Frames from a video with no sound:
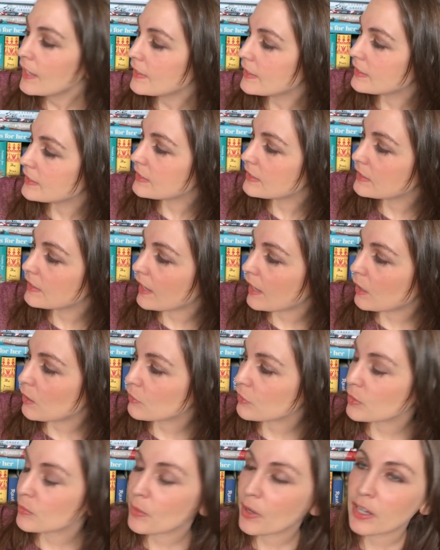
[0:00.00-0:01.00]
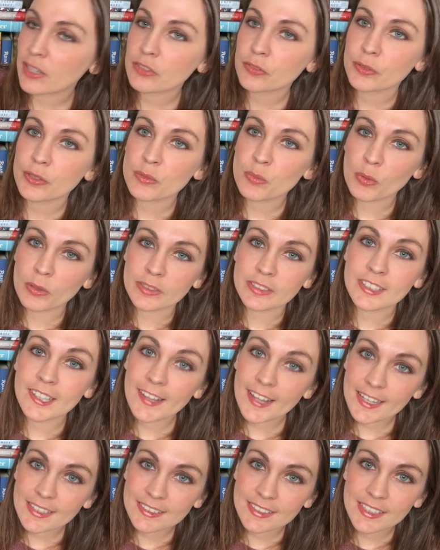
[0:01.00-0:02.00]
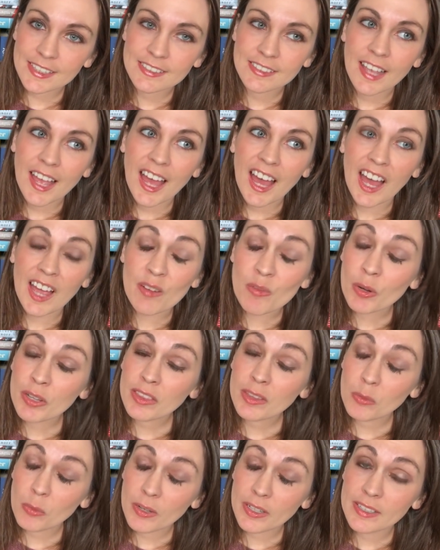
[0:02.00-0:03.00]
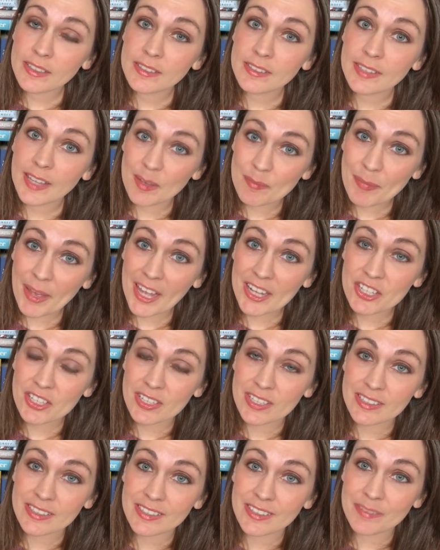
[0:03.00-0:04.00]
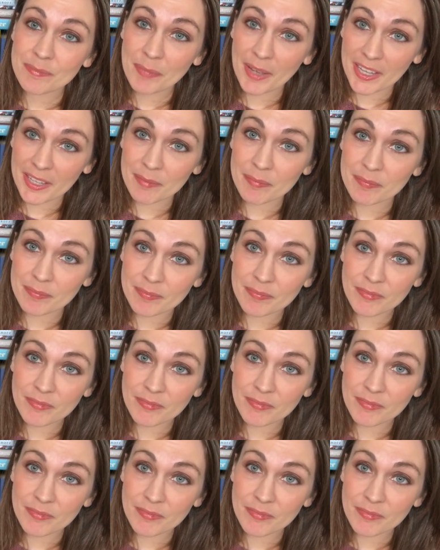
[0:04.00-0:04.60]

This is out from Oxford World's Classics. I want the one that matches my